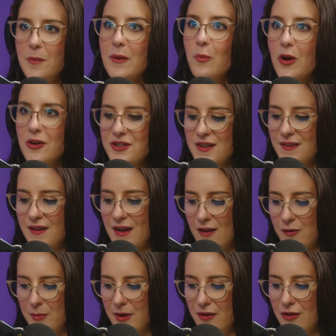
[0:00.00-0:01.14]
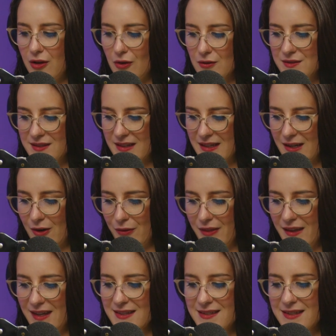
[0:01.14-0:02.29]
will be watching the government closely on
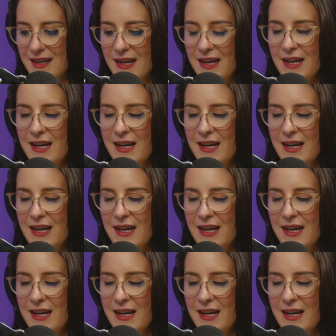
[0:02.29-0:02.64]
this.